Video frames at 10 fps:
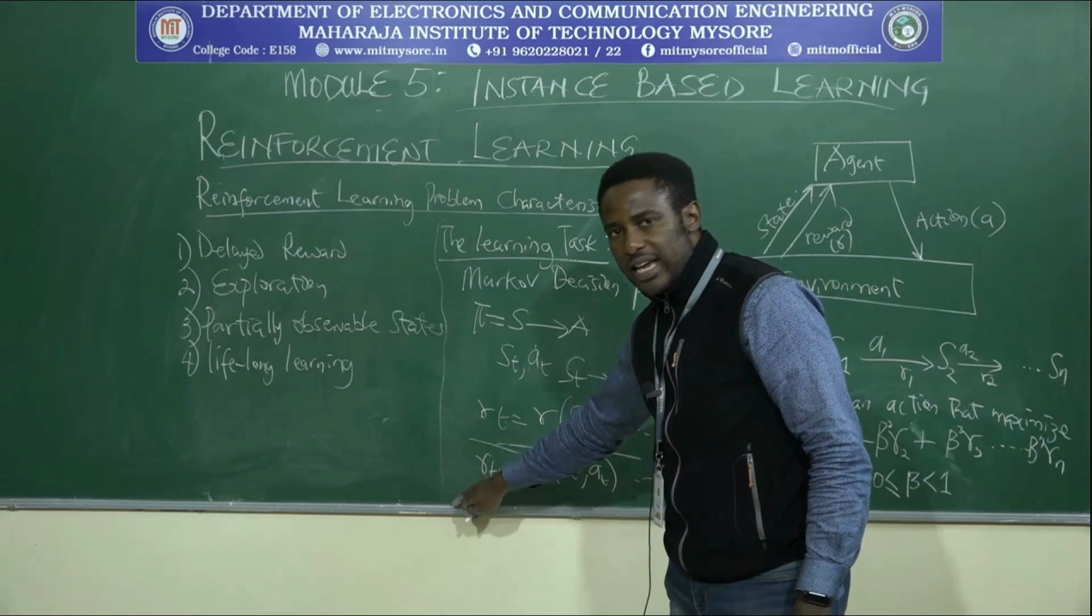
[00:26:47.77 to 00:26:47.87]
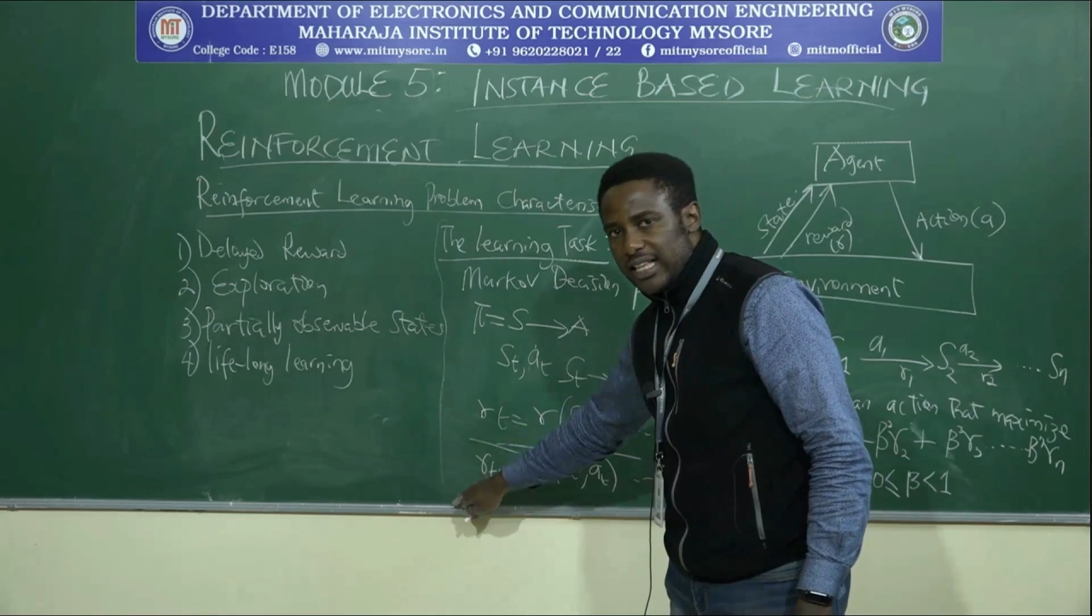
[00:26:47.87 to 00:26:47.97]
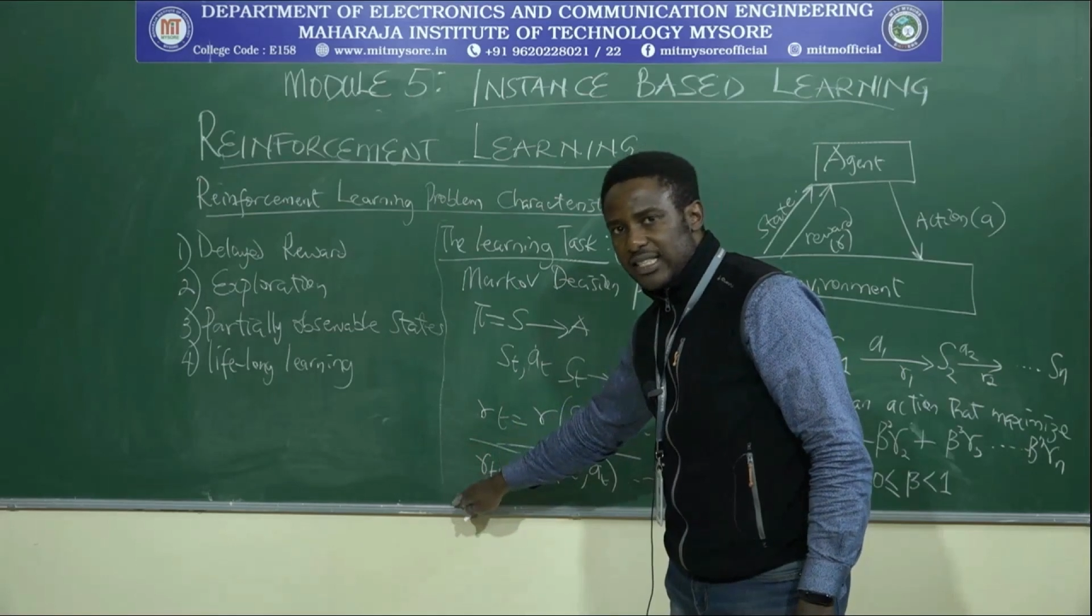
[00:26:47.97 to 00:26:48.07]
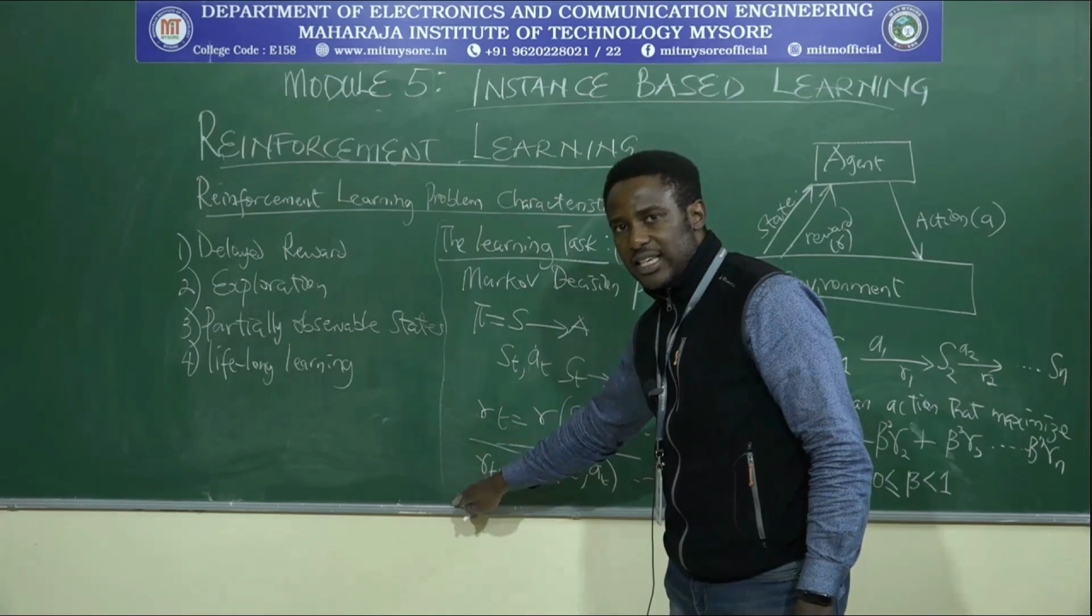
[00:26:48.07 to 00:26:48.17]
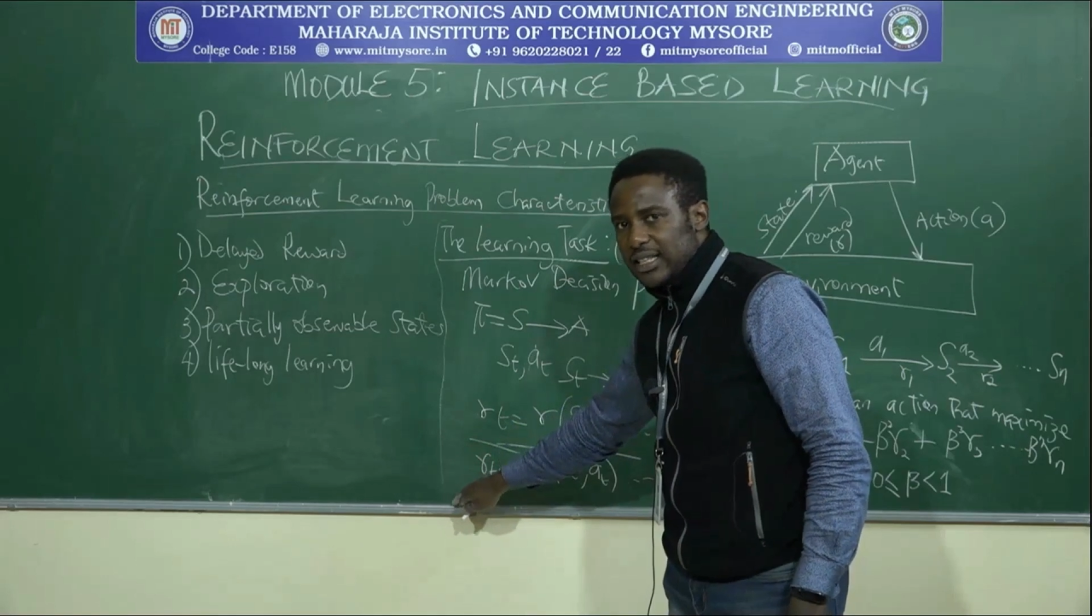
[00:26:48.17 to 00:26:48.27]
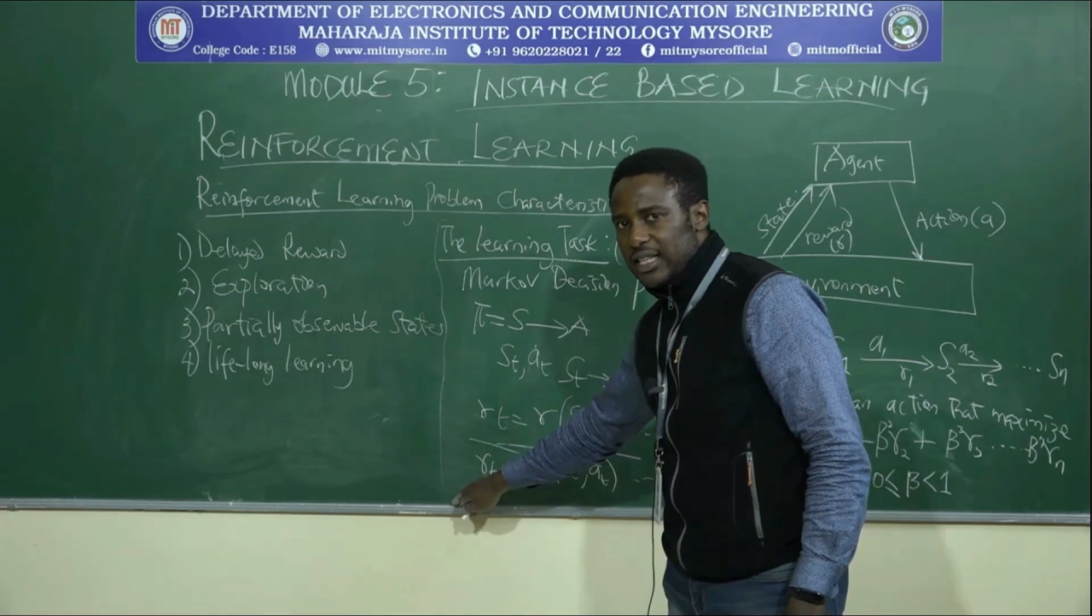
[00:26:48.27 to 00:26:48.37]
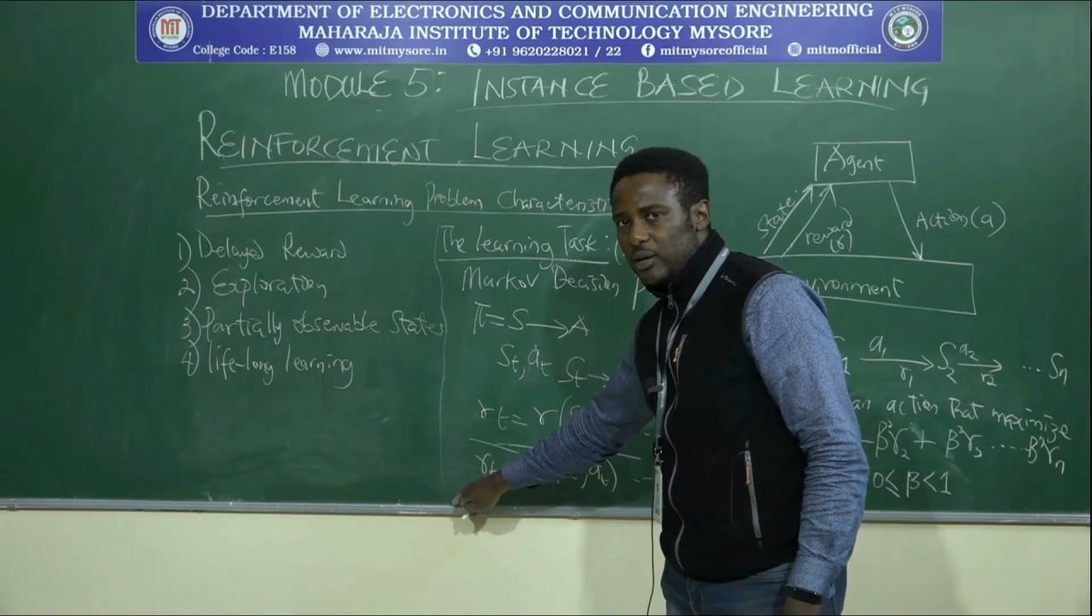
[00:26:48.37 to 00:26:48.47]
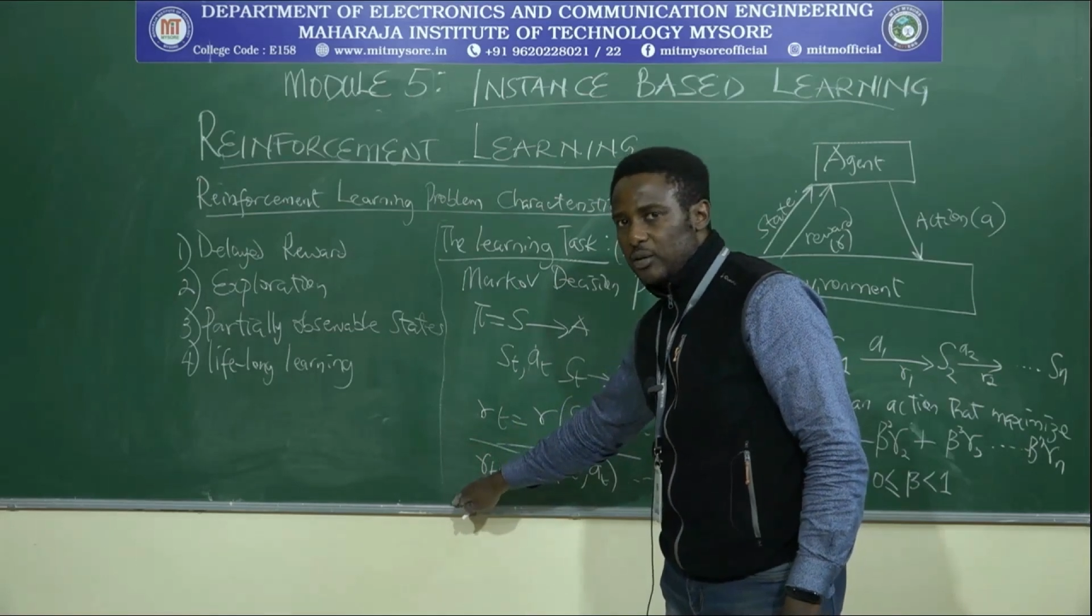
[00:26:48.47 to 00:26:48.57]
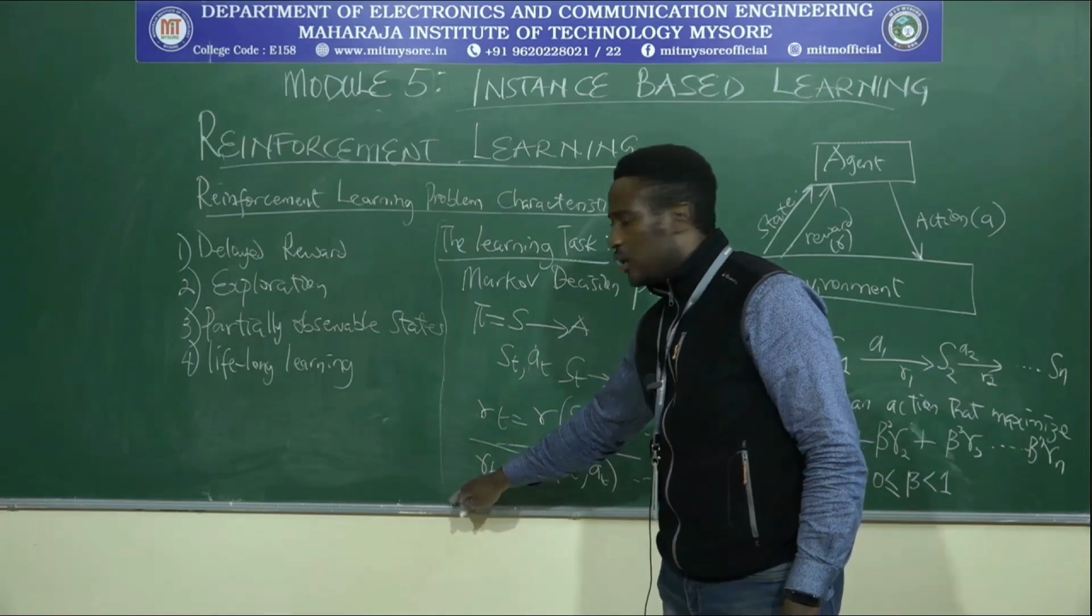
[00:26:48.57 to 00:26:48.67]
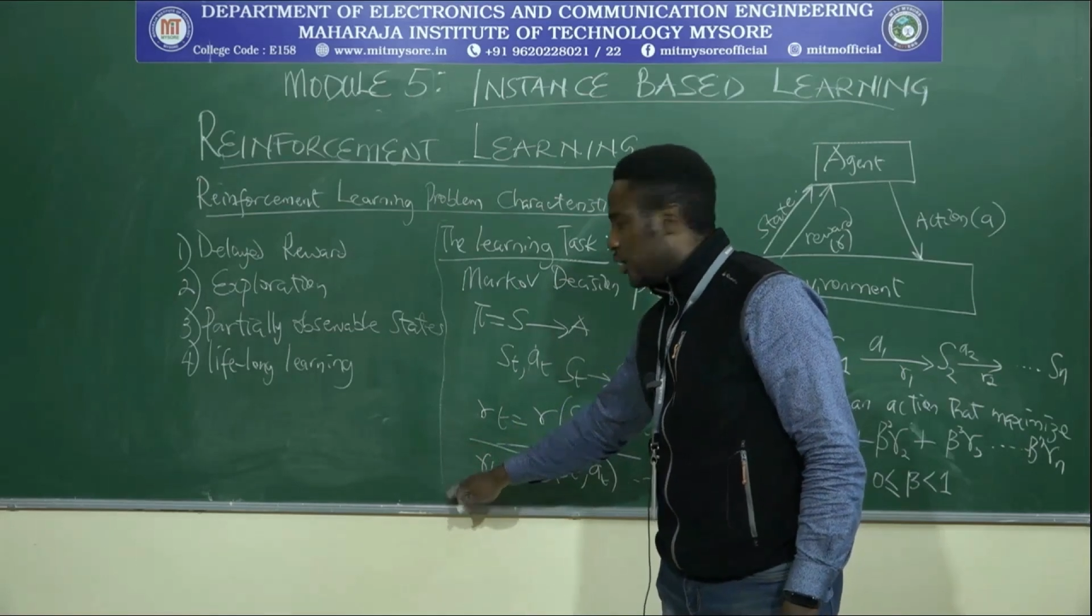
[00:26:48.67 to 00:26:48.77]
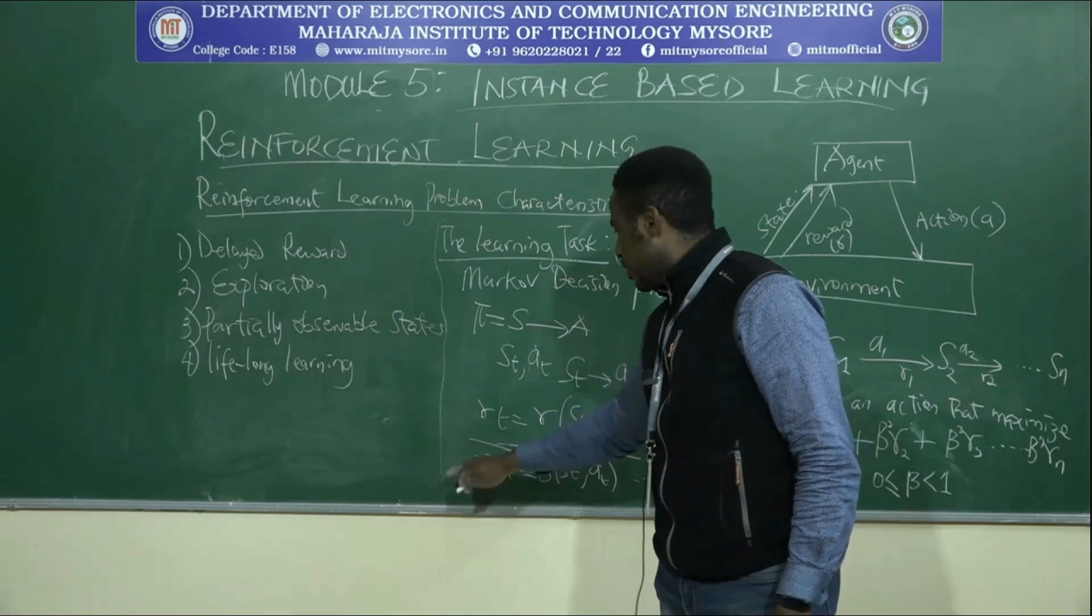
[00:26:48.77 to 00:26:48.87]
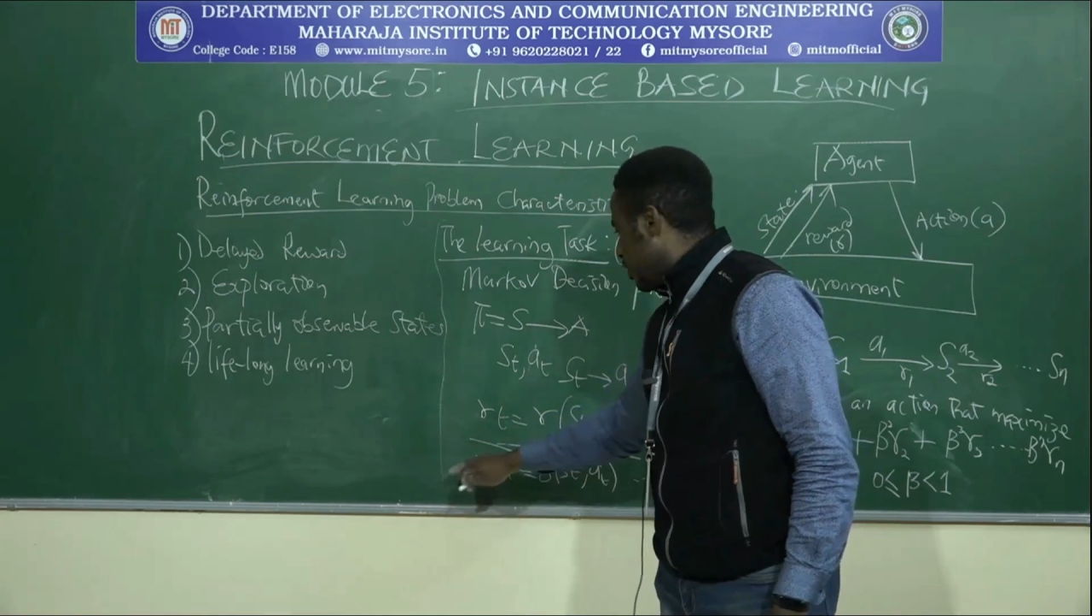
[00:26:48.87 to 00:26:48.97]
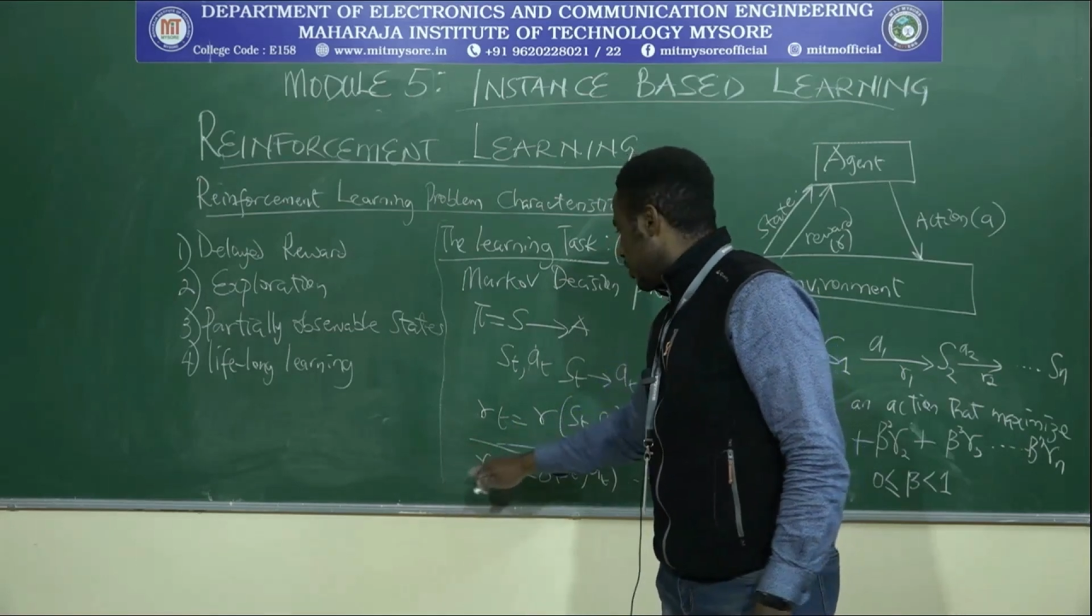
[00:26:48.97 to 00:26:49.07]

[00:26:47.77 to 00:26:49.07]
next state now,